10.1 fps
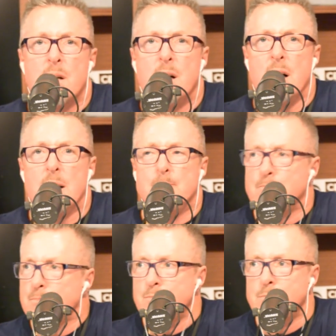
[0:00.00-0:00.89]
Um,
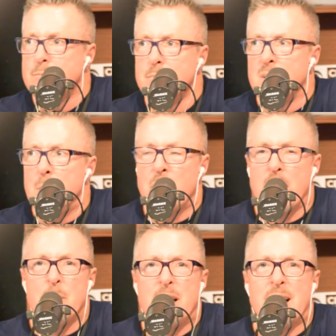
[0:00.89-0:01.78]
but,
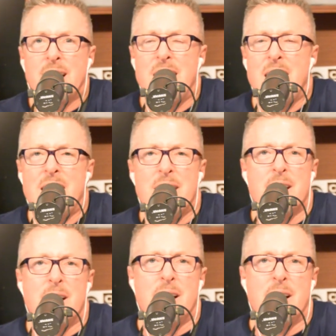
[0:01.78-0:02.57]
I mean, the guy,